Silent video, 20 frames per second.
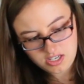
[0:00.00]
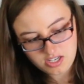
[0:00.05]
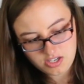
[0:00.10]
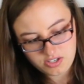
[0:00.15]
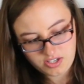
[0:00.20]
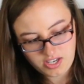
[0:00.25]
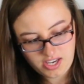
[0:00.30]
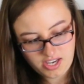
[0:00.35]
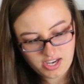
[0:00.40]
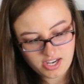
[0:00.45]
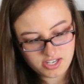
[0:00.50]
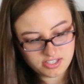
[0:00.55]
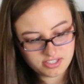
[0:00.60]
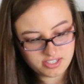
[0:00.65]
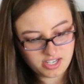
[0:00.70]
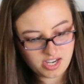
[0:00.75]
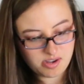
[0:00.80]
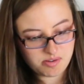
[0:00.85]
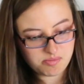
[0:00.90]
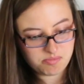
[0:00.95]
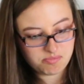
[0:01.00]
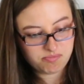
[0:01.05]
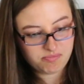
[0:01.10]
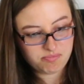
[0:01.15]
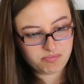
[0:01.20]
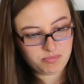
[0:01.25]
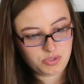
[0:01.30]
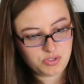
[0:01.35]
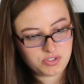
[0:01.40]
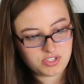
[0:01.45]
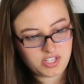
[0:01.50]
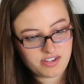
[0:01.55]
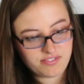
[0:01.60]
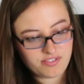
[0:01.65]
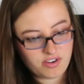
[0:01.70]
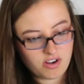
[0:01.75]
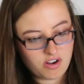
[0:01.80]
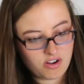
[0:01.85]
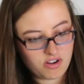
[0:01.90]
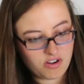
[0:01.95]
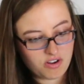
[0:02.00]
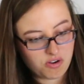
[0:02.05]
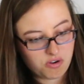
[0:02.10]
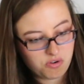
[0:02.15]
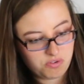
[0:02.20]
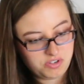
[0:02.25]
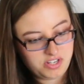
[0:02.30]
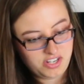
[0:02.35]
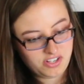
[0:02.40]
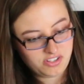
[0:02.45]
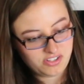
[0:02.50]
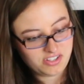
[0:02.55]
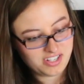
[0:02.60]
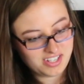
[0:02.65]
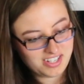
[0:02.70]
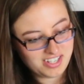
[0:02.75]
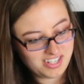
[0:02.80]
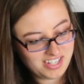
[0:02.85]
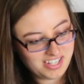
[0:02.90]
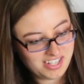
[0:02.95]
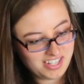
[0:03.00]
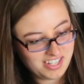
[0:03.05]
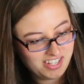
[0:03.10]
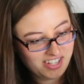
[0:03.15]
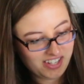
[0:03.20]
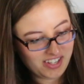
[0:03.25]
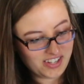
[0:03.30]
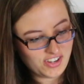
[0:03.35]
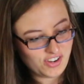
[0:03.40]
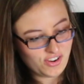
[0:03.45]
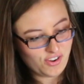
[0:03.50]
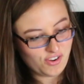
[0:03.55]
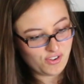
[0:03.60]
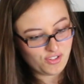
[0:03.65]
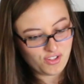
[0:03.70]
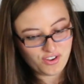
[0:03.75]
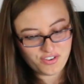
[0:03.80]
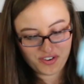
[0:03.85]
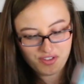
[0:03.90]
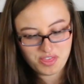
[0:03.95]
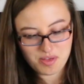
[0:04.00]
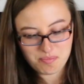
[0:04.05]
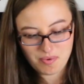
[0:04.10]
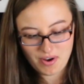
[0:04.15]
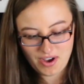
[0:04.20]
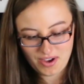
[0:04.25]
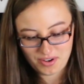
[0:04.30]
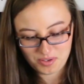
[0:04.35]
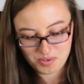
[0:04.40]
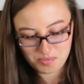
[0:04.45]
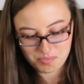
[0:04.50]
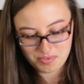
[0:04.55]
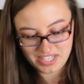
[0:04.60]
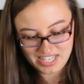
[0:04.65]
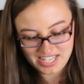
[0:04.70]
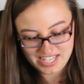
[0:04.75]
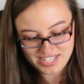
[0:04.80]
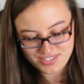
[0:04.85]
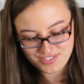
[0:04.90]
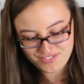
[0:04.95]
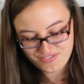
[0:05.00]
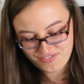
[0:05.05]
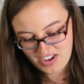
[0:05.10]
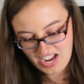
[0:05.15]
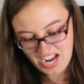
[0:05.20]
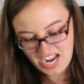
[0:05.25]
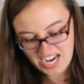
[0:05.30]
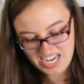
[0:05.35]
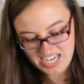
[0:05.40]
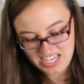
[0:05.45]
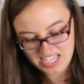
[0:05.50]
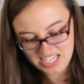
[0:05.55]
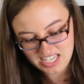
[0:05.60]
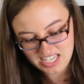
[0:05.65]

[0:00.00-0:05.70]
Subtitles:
Okay, I just got blue stuff. Oh dear, all over the bottle, but it's fine.